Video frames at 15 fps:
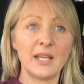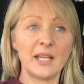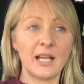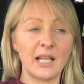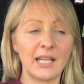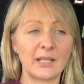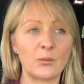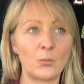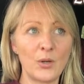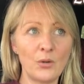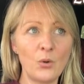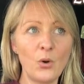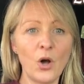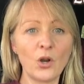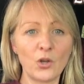like, we're
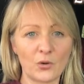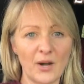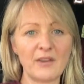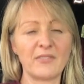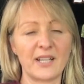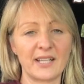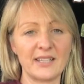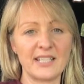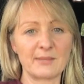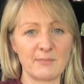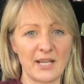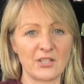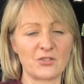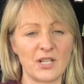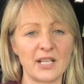all holographic in this
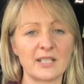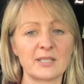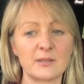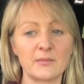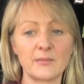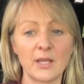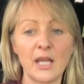matrix,